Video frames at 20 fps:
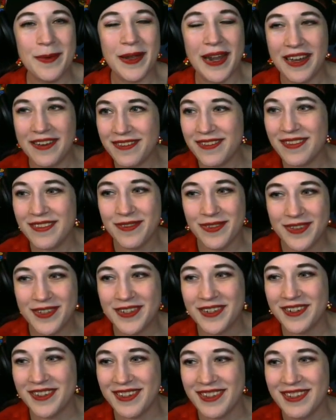but I
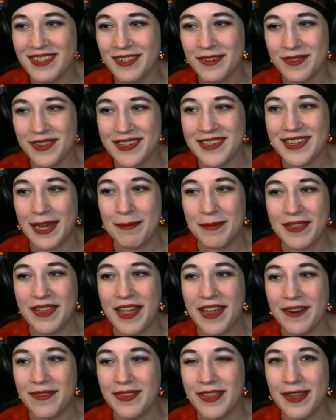seriously did retime a
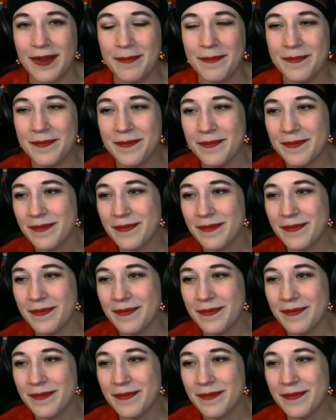lot of them.